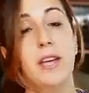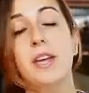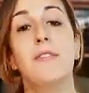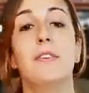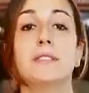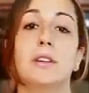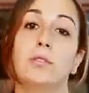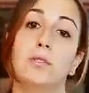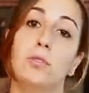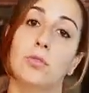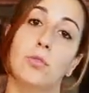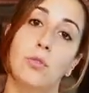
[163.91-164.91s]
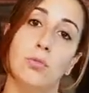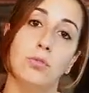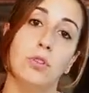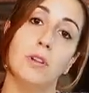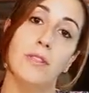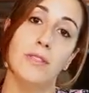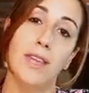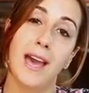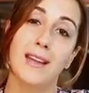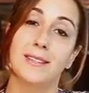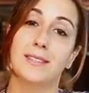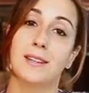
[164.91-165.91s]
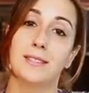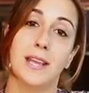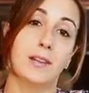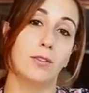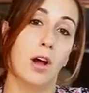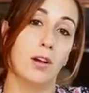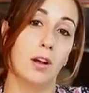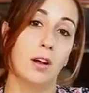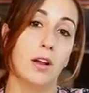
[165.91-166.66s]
If it's a little cooler than that, it's going to take longer,